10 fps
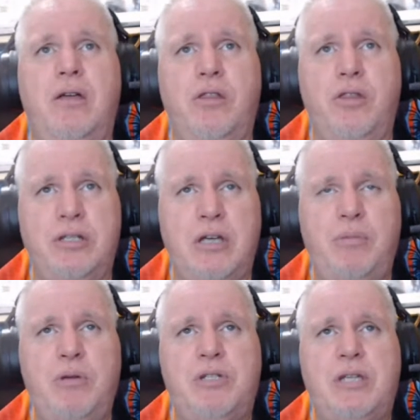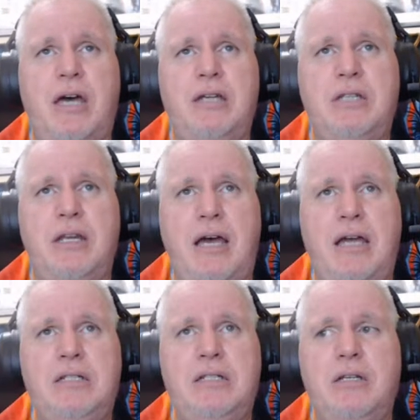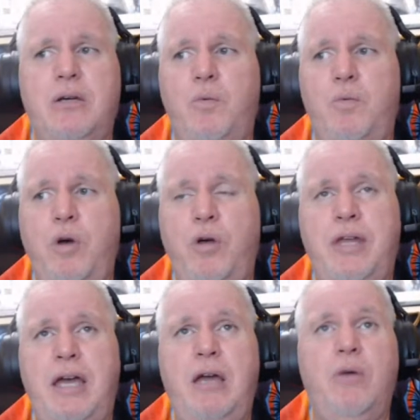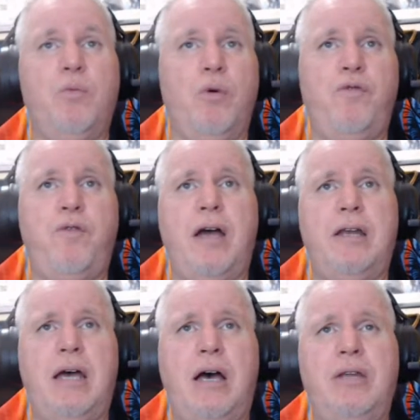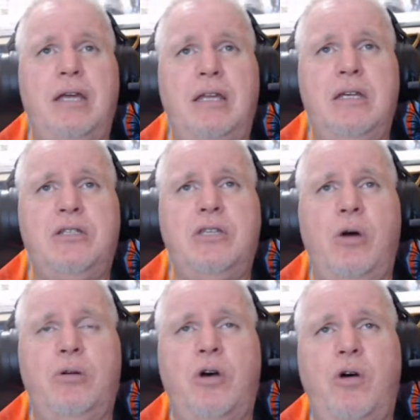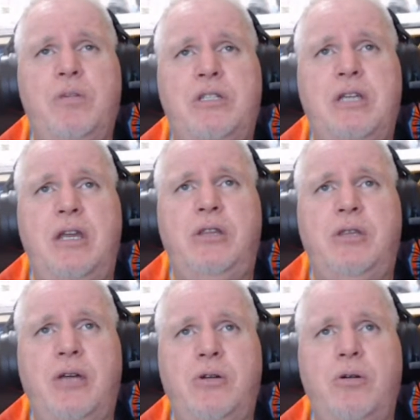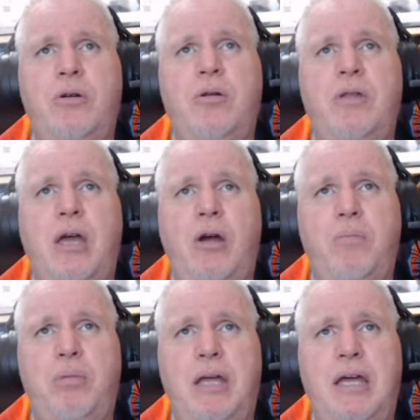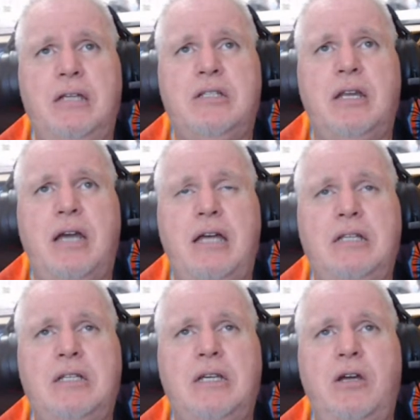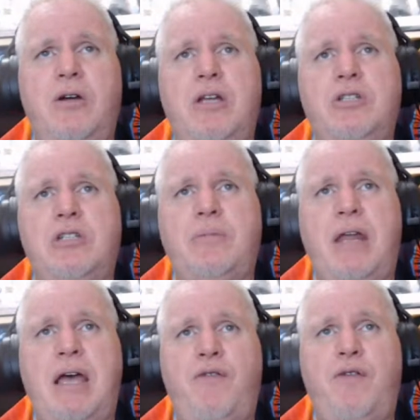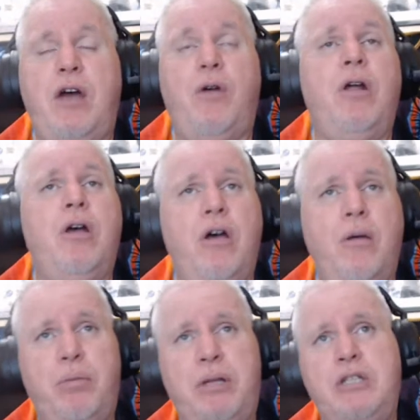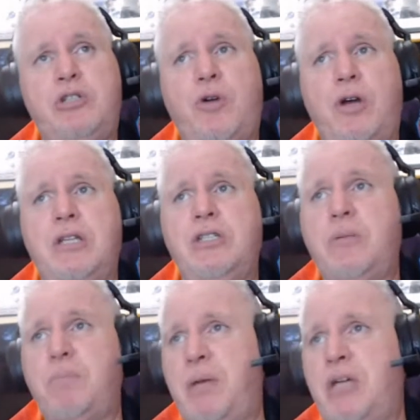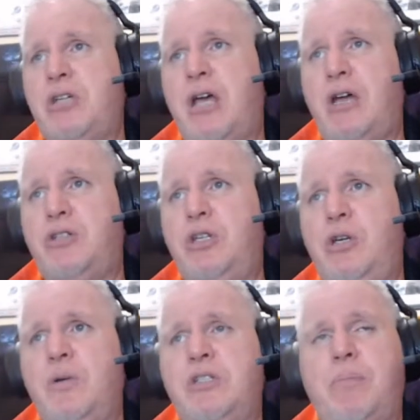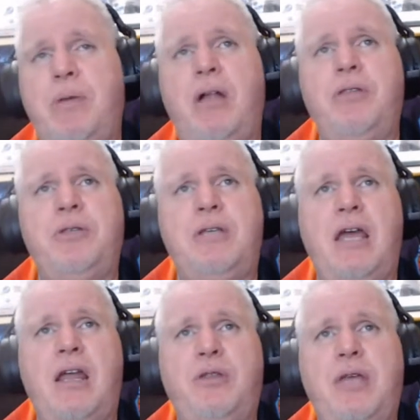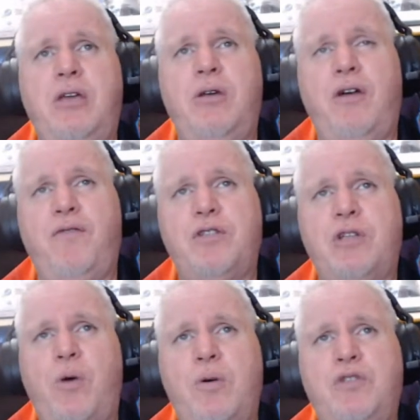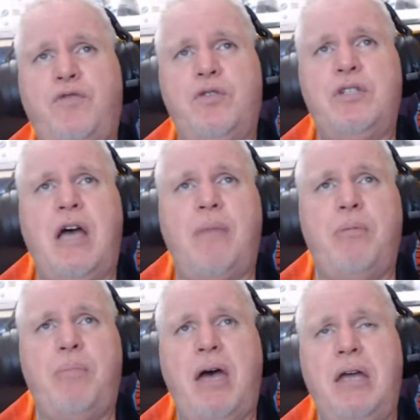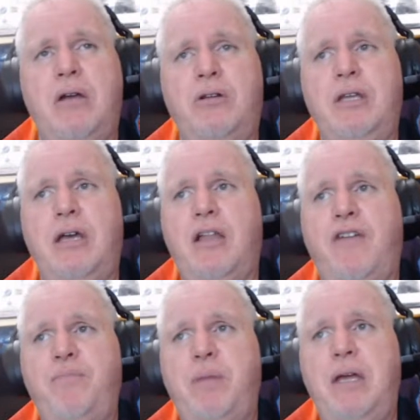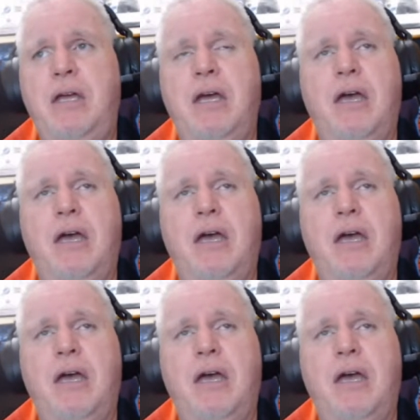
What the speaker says: the W side tonight. Will they? We'll find out. It is the Oklahoma City Thunder. They are playing tonight here in just about half an hour. Please join us. Big shout out to you, Isabel. Cannot thank you enough, as always, for stopping by here at the LFB.